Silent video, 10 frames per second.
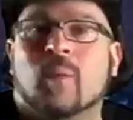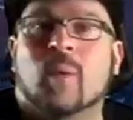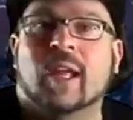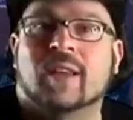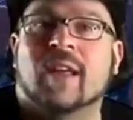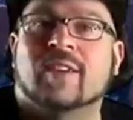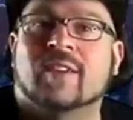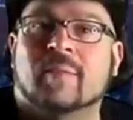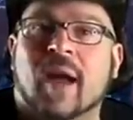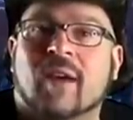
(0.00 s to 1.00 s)
weight
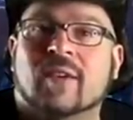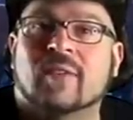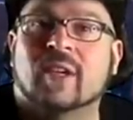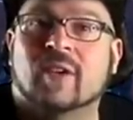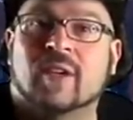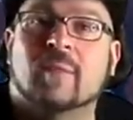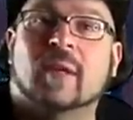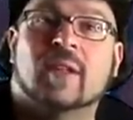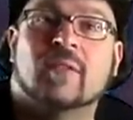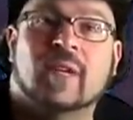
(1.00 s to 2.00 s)
classes in powerlifting or
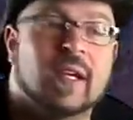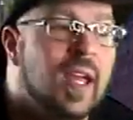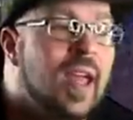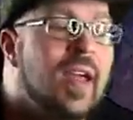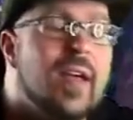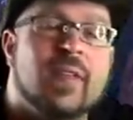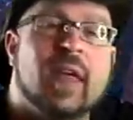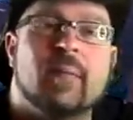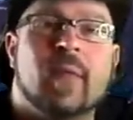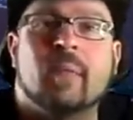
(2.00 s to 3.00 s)
Olympic lifting.
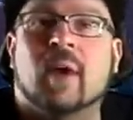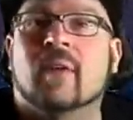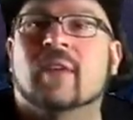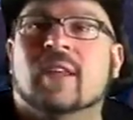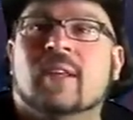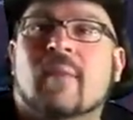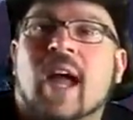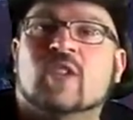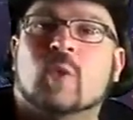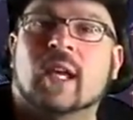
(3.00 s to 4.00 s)
They perfectly
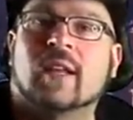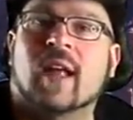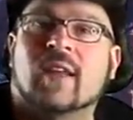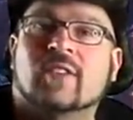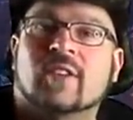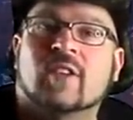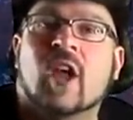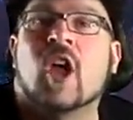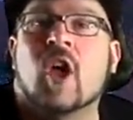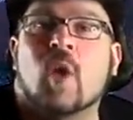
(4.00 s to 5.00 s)
match weight classes.
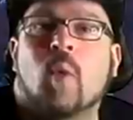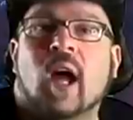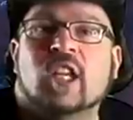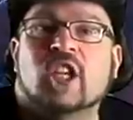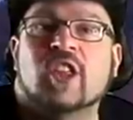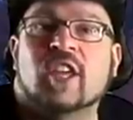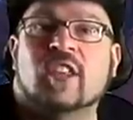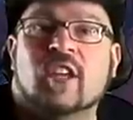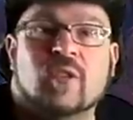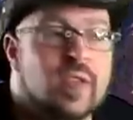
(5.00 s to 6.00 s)
Why do you think
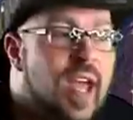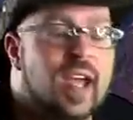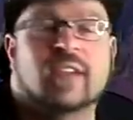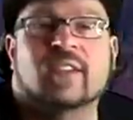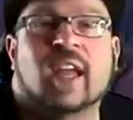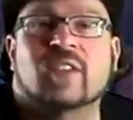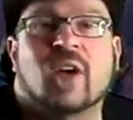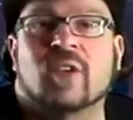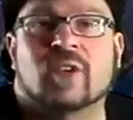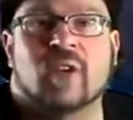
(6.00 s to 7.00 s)
they do that? Because that's
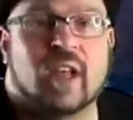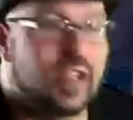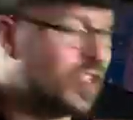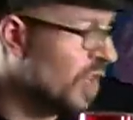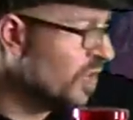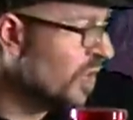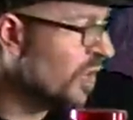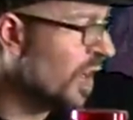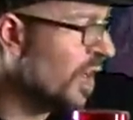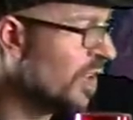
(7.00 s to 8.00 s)
all they're trying to judge. You're
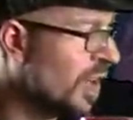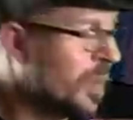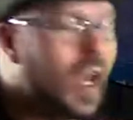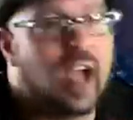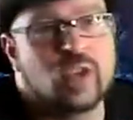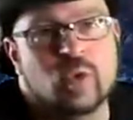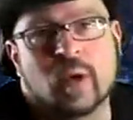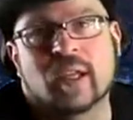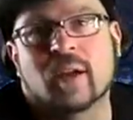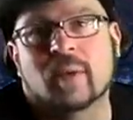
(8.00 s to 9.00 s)
just trying to determine how you
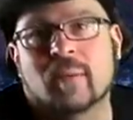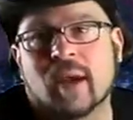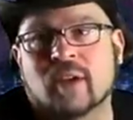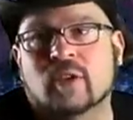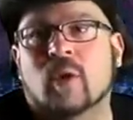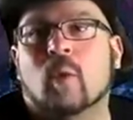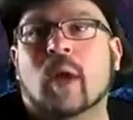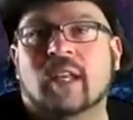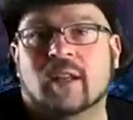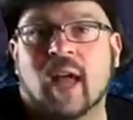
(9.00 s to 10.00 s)
rank up compared to a
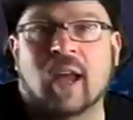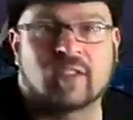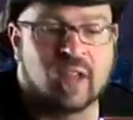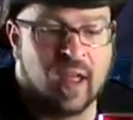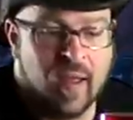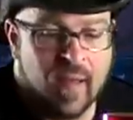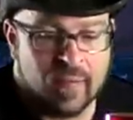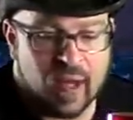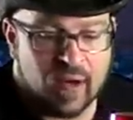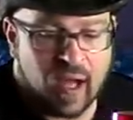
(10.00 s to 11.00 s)
weight class.
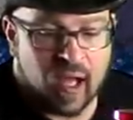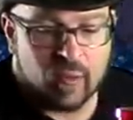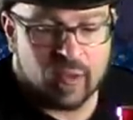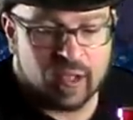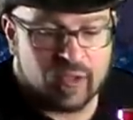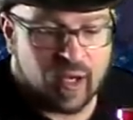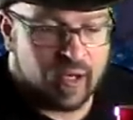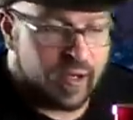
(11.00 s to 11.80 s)
They're not really trying to